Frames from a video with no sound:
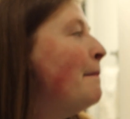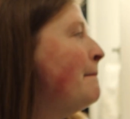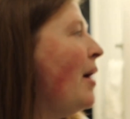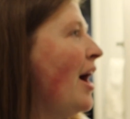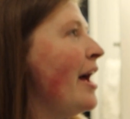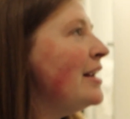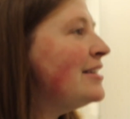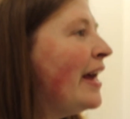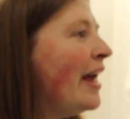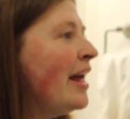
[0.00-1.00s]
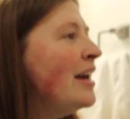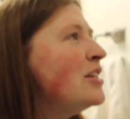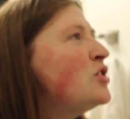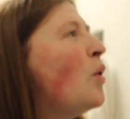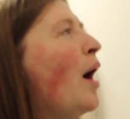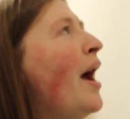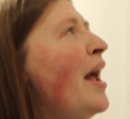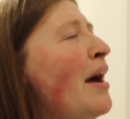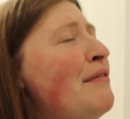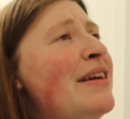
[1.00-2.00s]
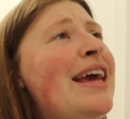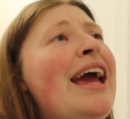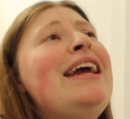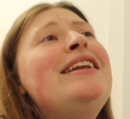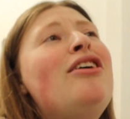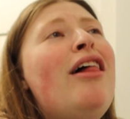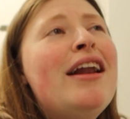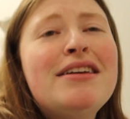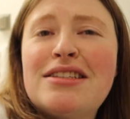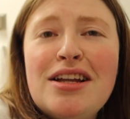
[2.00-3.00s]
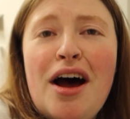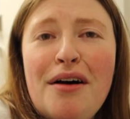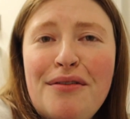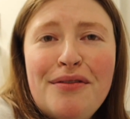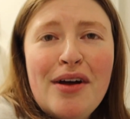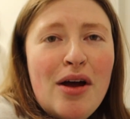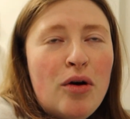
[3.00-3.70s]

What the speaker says: But, so I have gained a lot of stuff,